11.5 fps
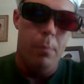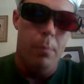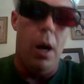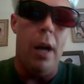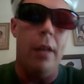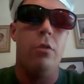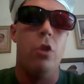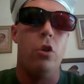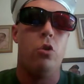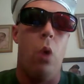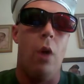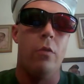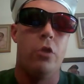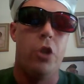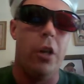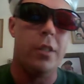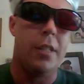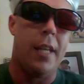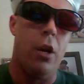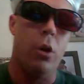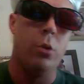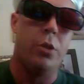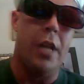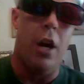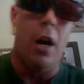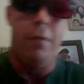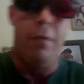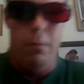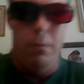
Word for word: But took twelve jerks to get O J off,